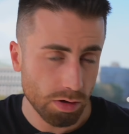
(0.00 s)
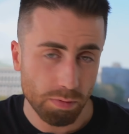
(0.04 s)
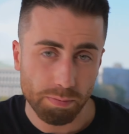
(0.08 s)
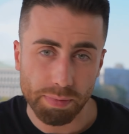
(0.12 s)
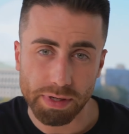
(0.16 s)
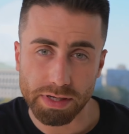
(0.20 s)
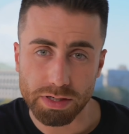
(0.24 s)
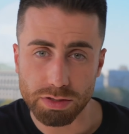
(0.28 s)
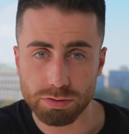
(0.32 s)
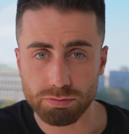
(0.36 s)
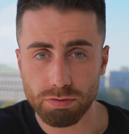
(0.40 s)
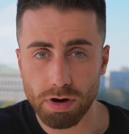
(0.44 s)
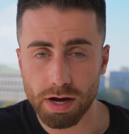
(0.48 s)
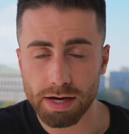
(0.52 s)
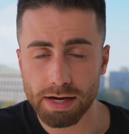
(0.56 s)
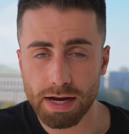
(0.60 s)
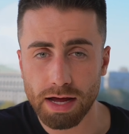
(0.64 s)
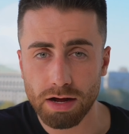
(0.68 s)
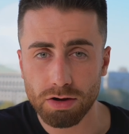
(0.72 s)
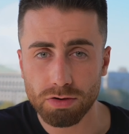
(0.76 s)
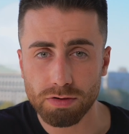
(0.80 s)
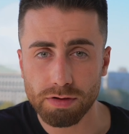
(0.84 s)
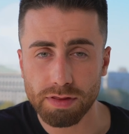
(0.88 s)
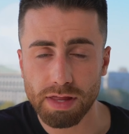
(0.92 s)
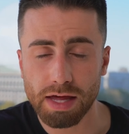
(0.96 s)
because right
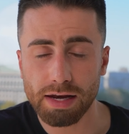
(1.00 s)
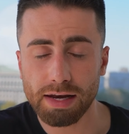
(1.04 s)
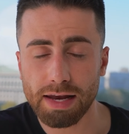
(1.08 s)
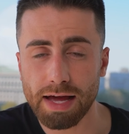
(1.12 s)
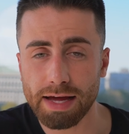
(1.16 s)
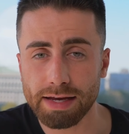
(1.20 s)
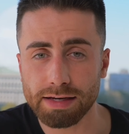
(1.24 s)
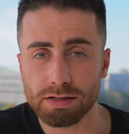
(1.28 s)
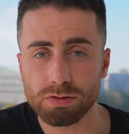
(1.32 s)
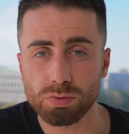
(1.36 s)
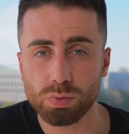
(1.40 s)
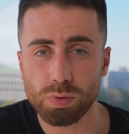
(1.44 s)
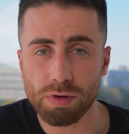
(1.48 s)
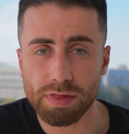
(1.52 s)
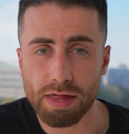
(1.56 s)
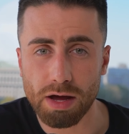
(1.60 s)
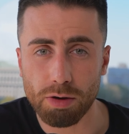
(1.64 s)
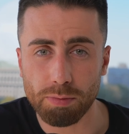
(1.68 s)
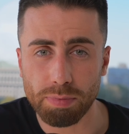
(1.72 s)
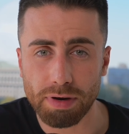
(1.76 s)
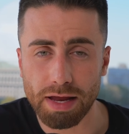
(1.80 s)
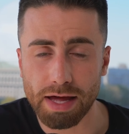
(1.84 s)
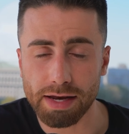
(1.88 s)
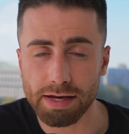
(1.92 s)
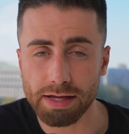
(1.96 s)
now their land without
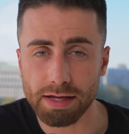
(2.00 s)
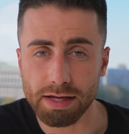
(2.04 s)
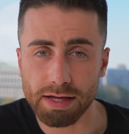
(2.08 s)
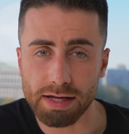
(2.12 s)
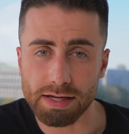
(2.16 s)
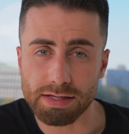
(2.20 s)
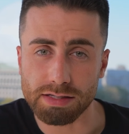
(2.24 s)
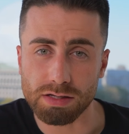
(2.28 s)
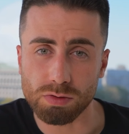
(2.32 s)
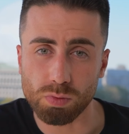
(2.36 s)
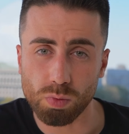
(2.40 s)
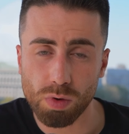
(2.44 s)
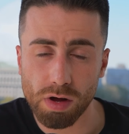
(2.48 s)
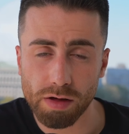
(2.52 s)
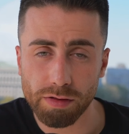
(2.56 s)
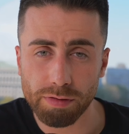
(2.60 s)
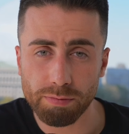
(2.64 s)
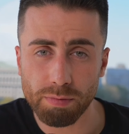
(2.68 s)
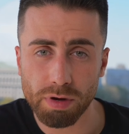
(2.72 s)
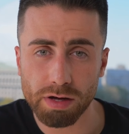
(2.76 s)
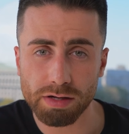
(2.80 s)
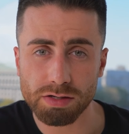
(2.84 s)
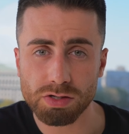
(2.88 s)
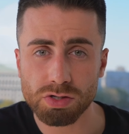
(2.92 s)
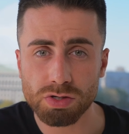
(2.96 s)
planning isn't worth
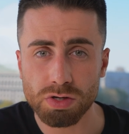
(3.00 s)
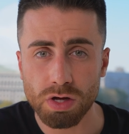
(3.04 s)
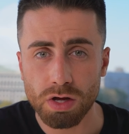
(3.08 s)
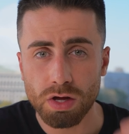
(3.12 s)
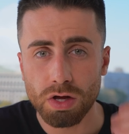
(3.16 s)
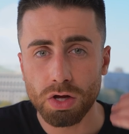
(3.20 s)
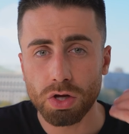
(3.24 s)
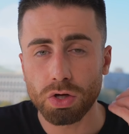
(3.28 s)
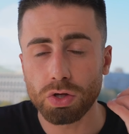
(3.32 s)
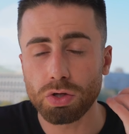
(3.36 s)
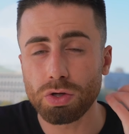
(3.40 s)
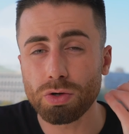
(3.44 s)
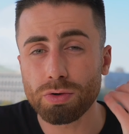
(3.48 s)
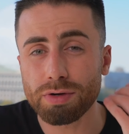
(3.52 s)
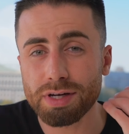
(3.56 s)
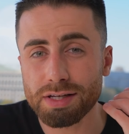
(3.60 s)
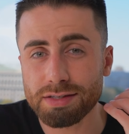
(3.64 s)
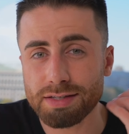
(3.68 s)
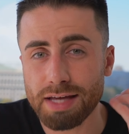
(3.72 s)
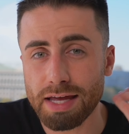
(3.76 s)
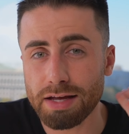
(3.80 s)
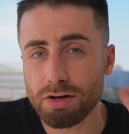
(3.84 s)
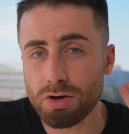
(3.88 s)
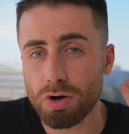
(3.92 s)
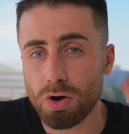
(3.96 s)
much. You're going to
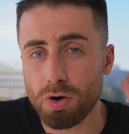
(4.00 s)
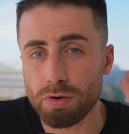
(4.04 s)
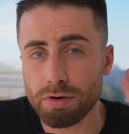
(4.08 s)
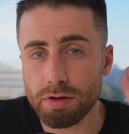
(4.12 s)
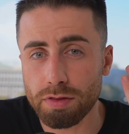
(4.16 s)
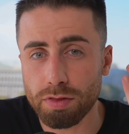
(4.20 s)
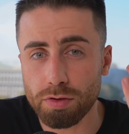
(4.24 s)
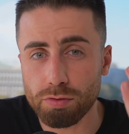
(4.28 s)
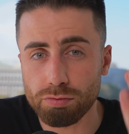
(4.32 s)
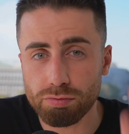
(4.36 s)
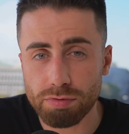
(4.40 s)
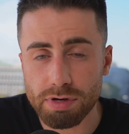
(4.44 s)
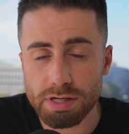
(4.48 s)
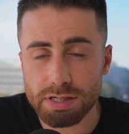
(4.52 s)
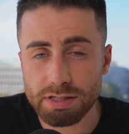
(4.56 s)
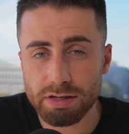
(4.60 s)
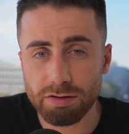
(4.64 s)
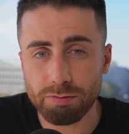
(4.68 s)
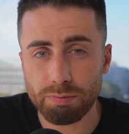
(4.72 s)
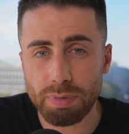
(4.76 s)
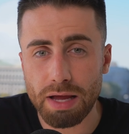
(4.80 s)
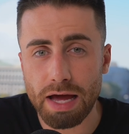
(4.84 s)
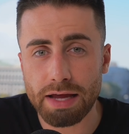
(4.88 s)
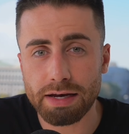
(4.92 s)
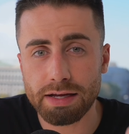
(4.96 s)
take on the risk of
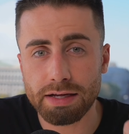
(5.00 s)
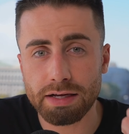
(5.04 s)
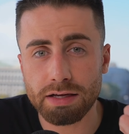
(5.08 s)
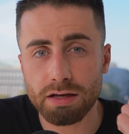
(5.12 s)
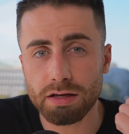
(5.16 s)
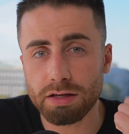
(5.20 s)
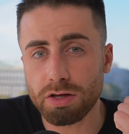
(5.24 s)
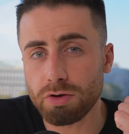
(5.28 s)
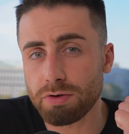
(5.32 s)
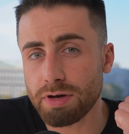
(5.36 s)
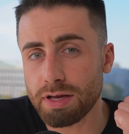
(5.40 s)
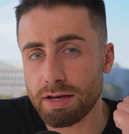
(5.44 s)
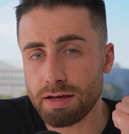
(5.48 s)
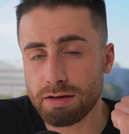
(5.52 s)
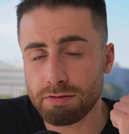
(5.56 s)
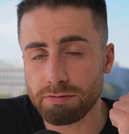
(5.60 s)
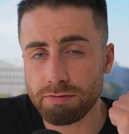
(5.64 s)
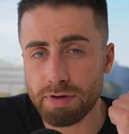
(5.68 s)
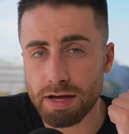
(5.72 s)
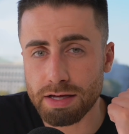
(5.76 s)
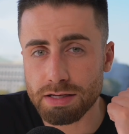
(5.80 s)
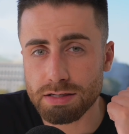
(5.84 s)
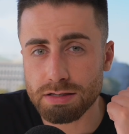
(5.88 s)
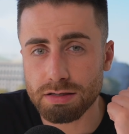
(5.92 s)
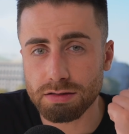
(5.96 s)
planning. You're going to
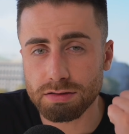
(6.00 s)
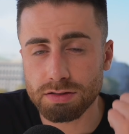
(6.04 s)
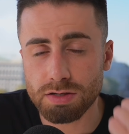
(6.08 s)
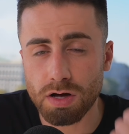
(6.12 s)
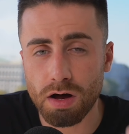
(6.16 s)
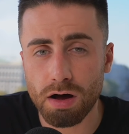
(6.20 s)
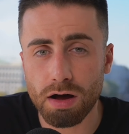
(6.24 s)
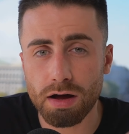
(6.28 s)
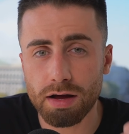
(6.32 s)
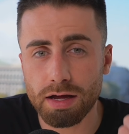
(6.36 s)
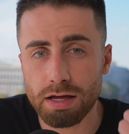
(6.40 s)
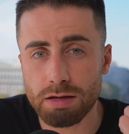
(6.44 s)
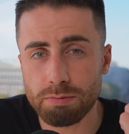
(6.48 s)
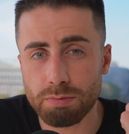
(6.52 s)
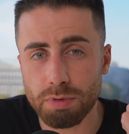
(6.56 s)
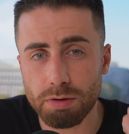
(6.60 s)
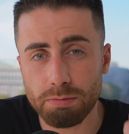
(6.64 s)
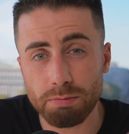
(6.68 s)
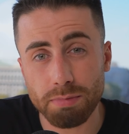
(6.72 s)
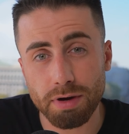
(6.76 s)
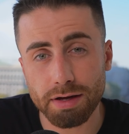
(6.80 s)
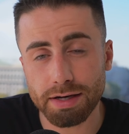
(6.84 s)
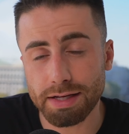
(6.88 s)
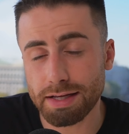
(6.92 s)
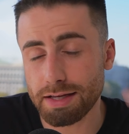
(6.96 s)
invest time,
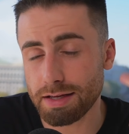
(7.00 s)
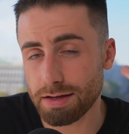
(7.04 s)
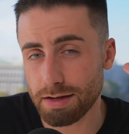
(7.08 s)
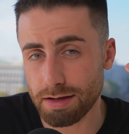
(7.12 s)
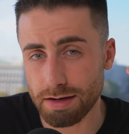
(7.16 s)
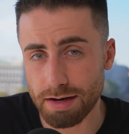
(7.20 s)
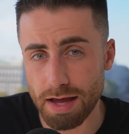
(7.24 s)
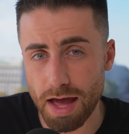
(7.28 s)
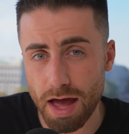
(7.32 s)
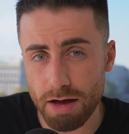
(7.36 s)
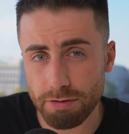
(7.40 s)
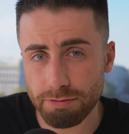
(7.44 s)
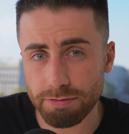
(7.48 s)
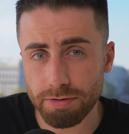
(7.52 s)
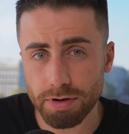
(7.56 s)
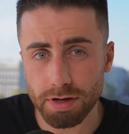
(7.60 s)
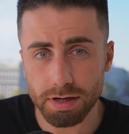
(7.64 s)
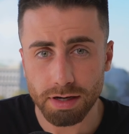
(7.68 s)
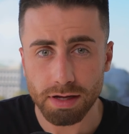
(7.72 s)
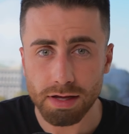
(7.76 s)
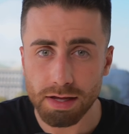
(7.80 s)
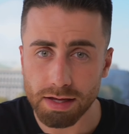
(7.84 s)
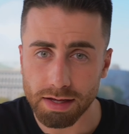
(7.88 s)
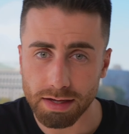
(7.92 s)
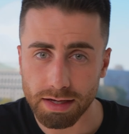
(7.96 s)
money, and effort
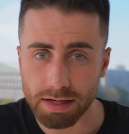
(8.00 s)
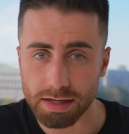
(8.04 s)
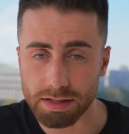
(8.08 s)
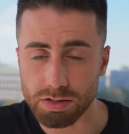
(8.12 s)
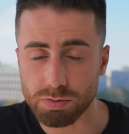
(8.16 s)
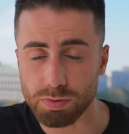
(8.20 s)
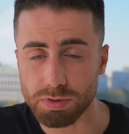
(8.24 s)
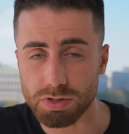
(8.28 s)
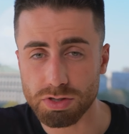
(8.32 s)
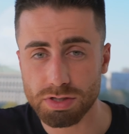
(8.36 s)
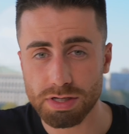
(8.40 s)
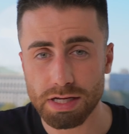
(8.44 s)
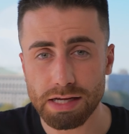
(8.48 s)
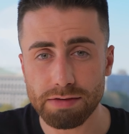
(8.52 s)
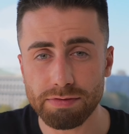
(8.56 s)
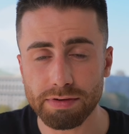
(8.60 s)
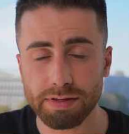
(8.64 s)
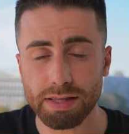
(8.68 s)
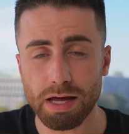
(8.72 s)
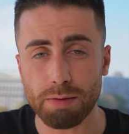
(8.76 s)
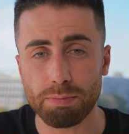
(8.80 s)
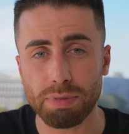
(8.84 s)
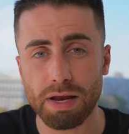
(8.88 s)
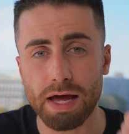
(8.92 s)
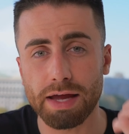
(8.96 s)
into achieving
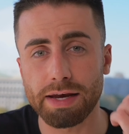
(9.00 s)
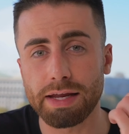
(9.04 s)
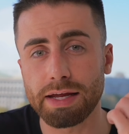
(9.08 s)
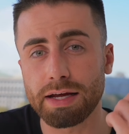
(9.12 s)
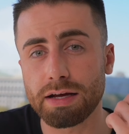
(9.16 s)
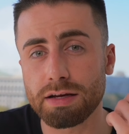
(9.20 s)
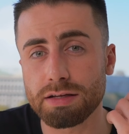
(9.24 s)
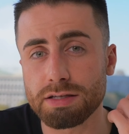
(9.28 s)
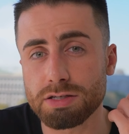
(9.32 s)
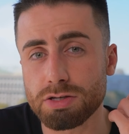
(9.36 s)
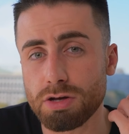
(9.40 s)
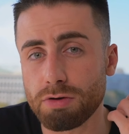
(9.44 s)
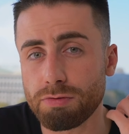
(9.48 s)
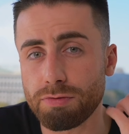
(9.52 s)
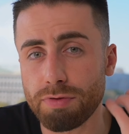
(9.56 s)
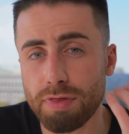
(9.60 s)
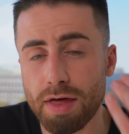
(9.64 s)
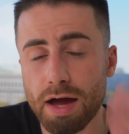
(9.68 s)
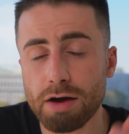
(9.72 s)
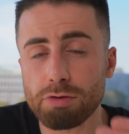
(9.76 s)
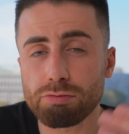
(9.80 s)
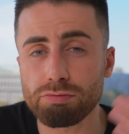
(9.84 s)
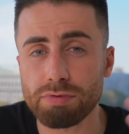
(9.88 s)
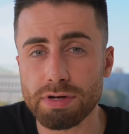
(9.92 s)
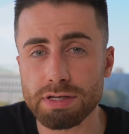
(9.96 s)
that planning. And so if
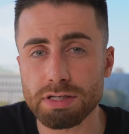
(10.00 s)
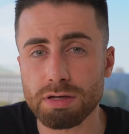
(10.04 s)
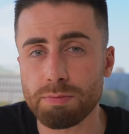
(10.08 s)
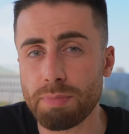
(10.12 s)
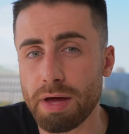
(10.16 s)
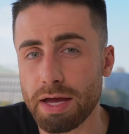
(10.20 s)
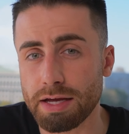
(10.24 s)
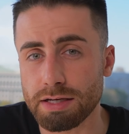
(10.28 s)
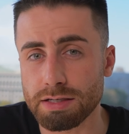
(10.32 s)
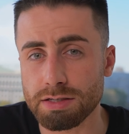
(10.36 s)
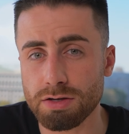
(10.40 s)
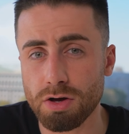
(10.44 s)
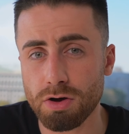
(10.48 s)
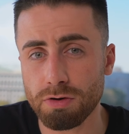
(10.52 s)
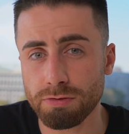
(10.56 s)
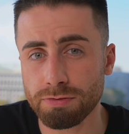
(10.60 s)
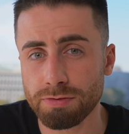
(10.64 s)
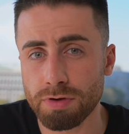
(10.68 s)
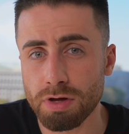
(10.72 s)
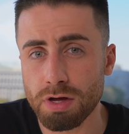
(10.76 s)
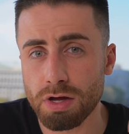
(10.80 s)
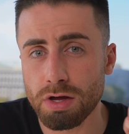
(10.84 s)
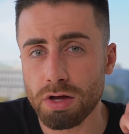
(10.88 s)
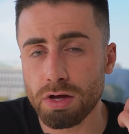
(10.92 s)
that risk pays off,